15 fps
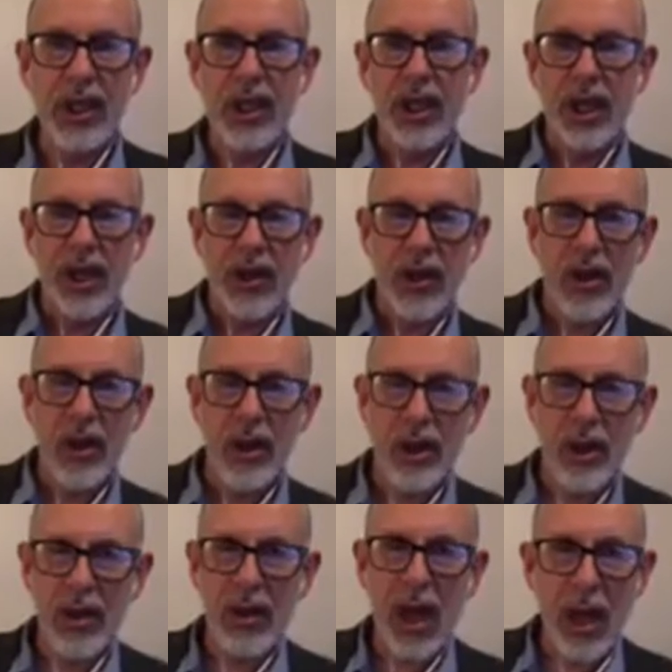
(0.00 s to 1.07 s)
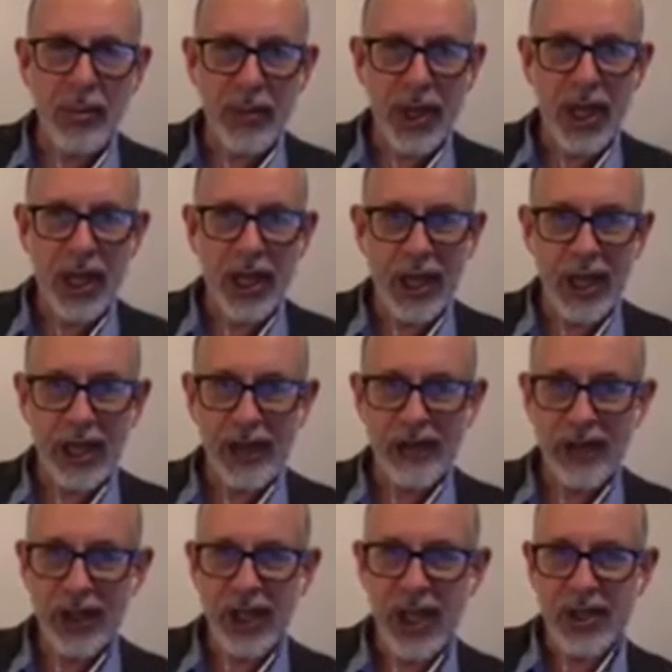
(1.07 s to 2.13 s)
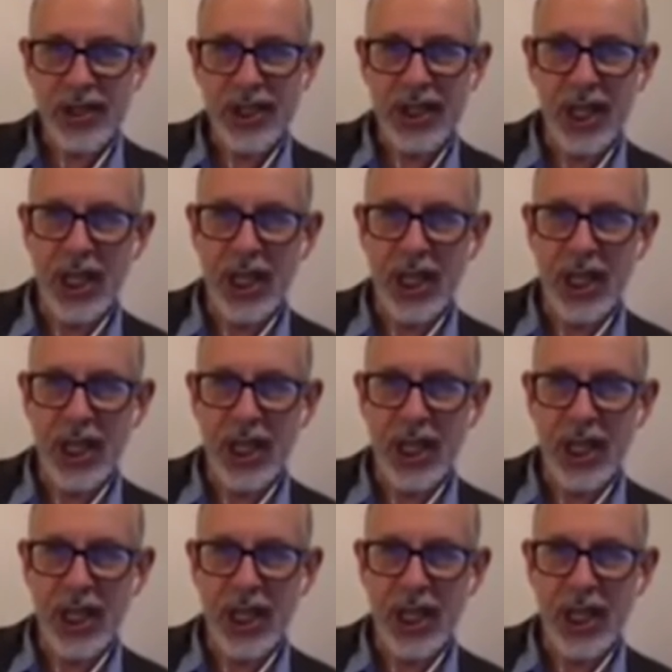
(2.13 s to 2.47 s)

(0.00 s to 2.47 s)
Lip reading: a bit ahead of the cutting